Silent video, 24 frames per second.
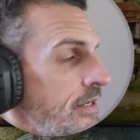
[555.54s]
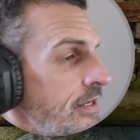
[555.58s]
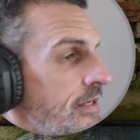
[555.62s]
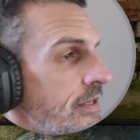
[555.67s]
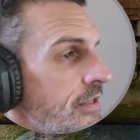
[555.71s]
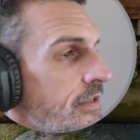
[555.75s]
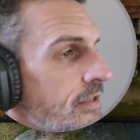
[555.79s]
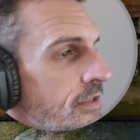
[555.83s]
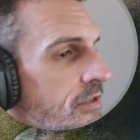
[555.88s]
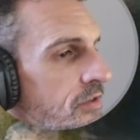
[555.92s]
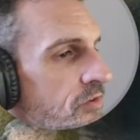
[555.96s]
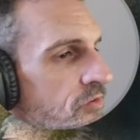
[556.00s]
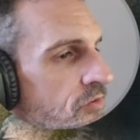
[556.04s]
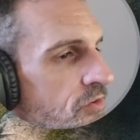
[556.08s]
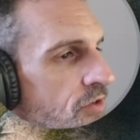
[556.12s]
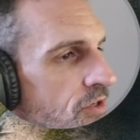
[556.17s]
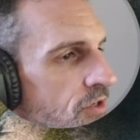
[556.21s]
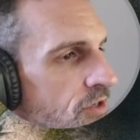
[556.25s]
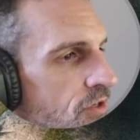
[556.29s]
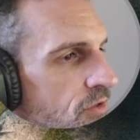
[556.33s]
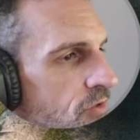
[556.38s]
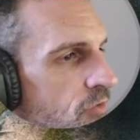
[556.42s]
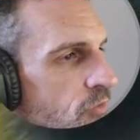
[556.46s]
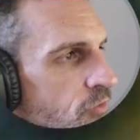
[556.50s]
And these
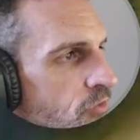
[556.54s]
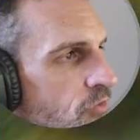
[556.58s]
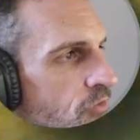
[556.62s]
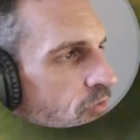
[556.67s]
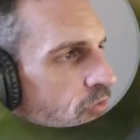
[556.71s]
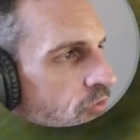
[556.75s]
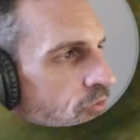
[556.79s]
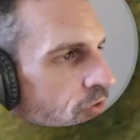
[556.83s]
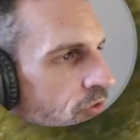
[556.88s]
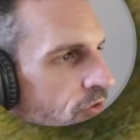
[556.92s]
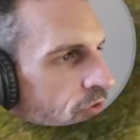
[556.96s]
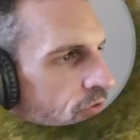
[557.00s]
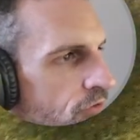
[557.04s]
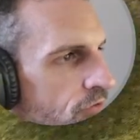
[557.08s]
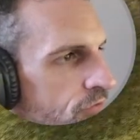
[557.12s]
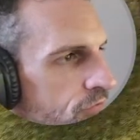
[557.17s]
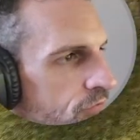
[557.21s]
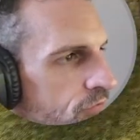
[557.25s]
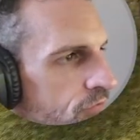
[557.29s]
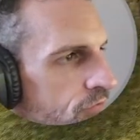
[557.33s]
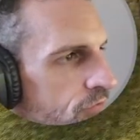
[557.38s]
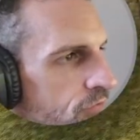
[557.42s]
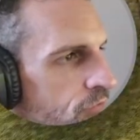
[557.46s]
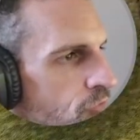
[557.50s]
looters are
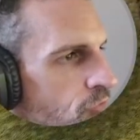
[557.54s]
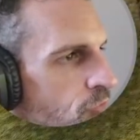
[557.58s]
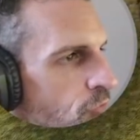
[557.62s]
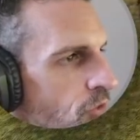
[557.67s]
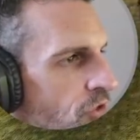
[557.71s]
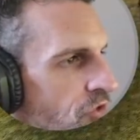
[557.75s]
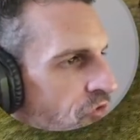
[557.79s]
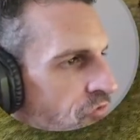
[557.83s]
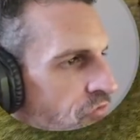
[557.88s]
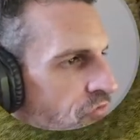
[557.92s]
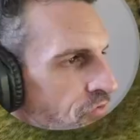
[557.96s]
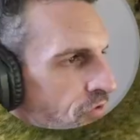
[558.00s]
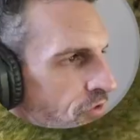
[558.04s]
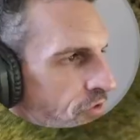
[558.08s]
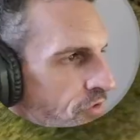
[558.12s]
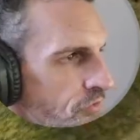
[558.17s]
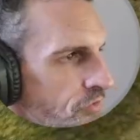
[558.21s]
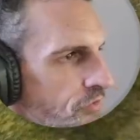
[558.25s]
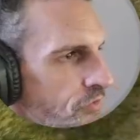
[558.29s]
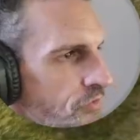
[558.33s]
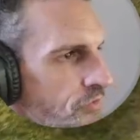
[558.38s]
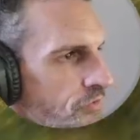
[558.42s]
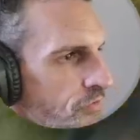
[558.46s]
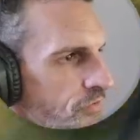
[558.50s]
too much for
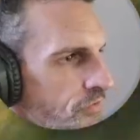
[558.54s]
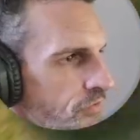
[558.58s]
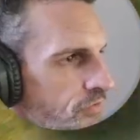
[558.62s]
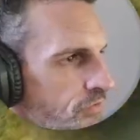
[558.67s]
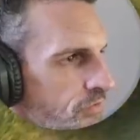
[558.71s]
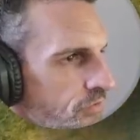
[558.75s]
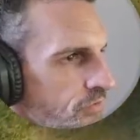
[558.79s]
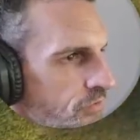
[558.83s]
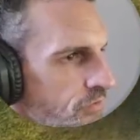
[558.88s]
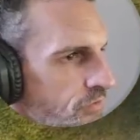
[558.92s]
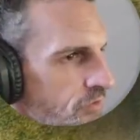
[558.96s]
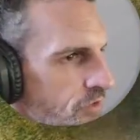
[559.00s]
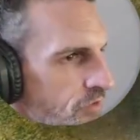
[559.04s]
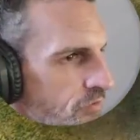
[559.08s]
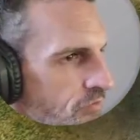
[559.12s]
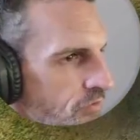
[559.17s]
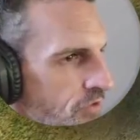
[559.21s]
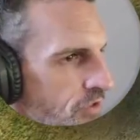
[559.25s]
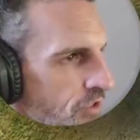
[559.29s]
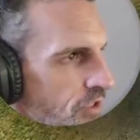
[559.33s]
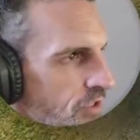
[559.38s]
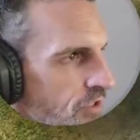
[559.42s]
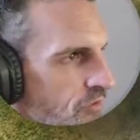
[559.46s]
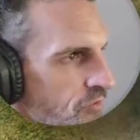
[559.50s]
us. See, if he
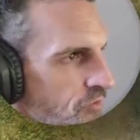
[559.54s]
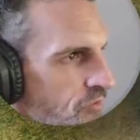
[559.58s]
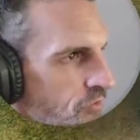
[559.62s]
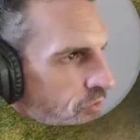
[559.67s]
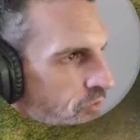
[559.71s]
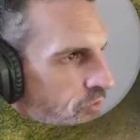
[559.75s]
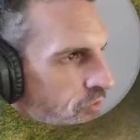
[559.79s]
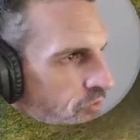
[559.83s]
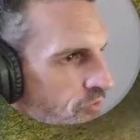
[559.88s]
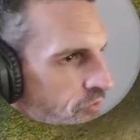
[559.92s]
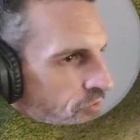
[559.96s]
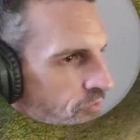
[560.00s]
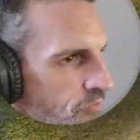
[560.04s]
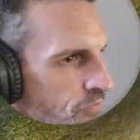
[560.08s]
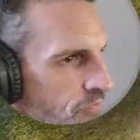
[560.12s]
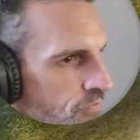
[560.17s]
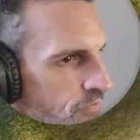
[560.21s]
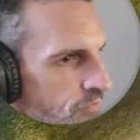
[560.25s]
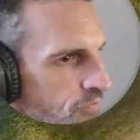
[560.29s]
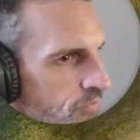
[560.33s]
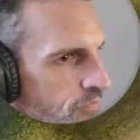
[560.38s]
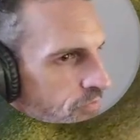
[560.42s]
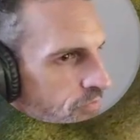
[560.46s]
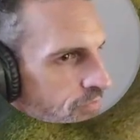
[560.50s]
heads towards them,
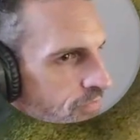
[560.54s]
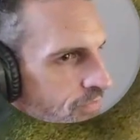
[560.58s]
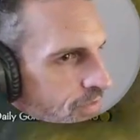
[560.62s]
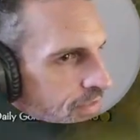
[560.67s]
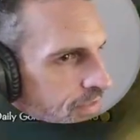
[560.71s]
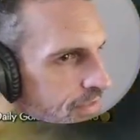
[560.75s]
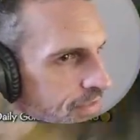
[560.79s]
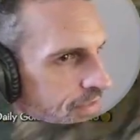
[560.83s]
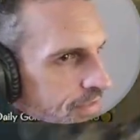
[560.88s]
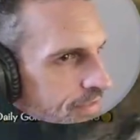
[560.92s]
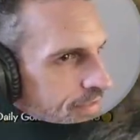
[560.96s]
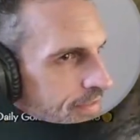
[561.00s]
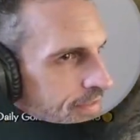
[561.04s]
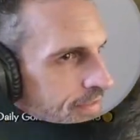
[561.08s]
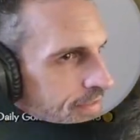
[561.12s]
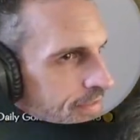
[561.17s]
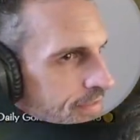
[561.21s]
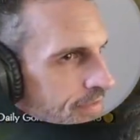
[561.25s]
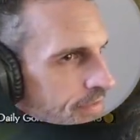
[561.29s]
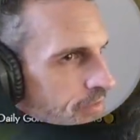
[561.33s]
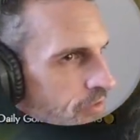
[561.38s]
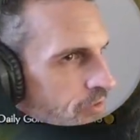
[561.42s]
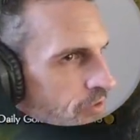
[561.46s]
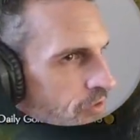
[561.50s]

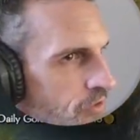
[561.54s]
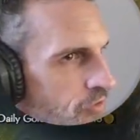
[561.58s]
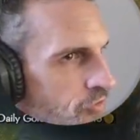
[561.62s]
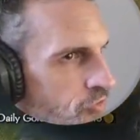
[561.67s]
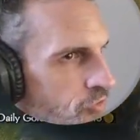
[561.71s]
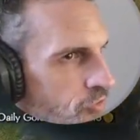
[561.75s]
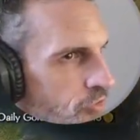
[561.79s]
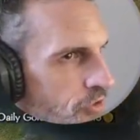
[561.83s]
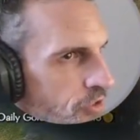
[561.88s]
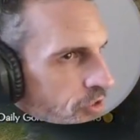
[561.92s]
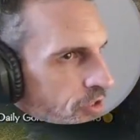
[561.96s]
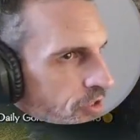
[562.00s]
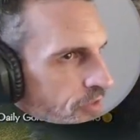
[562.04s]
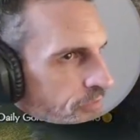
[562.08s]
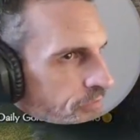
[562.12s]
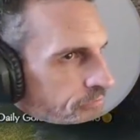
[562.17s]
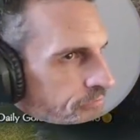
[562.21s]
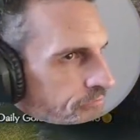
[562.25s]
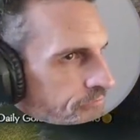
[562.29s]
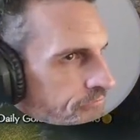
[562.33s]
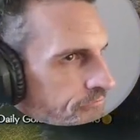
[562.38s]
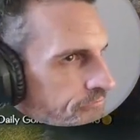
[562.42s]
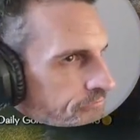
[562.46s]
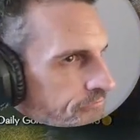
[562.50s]
they're going to join up
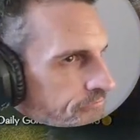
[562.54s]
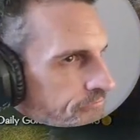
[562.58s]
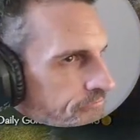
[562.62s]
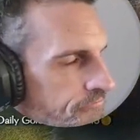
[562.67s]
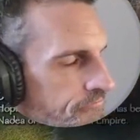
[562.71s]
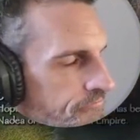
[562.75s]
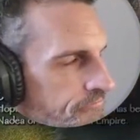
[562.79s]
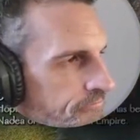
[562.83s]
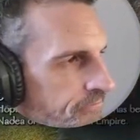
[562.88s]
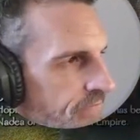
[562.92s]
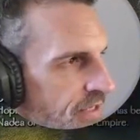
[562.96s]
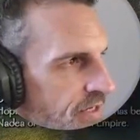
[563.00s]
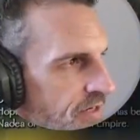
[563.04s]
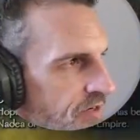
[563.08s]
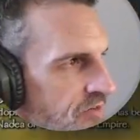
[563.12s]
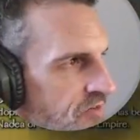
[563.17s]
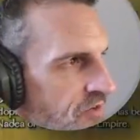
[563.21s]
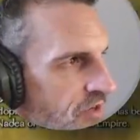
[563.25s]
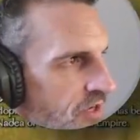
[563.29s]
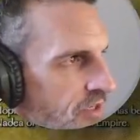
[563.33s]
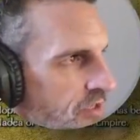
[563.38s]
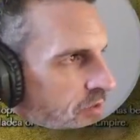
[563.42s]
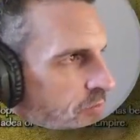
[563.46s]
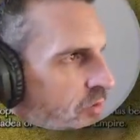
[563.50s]
and
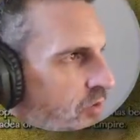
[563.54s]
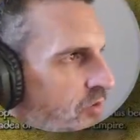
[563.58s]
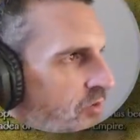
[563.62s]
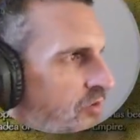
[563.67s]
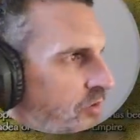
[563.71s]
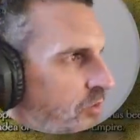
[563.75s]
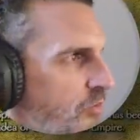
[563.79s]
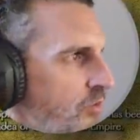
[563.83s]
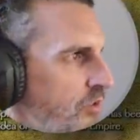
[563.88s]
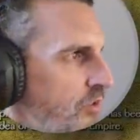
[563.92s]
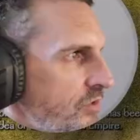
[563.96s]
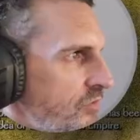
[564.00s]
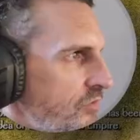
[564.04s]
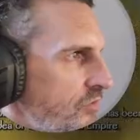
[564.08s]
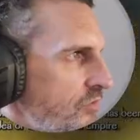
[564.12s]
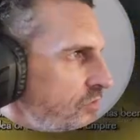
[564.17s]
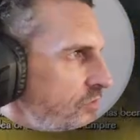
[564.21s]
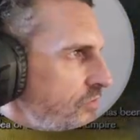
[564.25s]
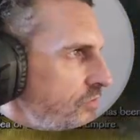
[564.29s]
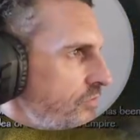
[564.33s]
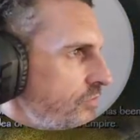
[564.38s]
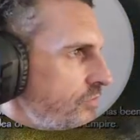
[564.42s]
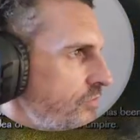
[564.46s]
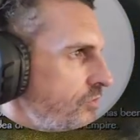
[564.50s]
attack you both at once.
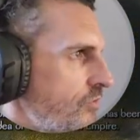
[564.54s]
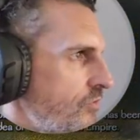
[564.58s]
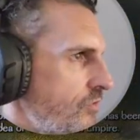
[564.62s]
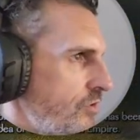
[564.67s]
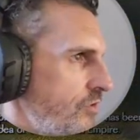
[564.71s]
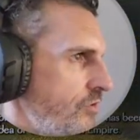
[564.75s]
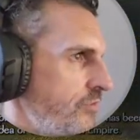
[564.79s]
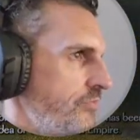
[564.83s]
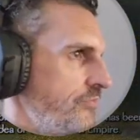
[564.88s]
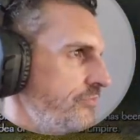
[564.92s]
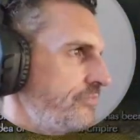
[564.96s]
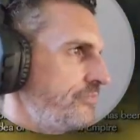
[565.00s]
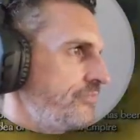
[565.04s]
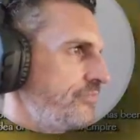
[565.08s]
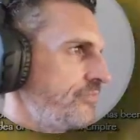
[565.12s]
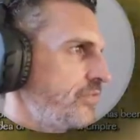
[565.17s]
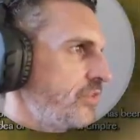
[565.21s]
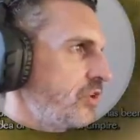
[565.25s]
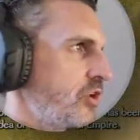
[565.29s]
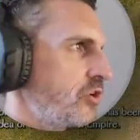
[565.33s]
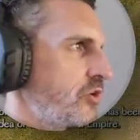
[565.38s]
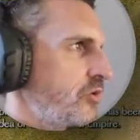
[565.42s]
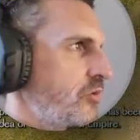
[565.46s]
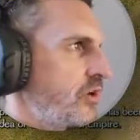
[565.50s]
So
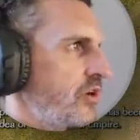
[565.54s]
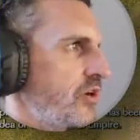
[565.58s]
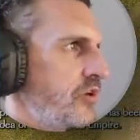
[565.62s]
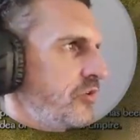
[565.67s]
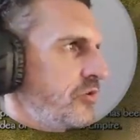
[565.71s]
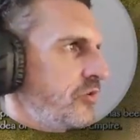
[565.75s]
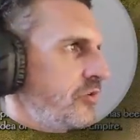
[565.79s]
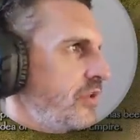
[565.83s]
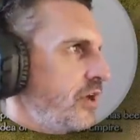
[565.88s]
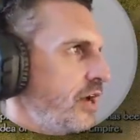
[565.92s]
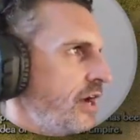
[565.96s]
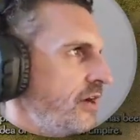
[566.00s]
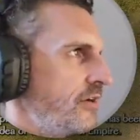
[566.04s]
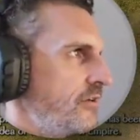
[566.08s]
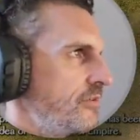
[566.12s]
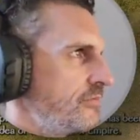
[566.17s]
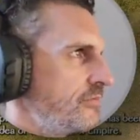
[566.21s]
you don't want to do that.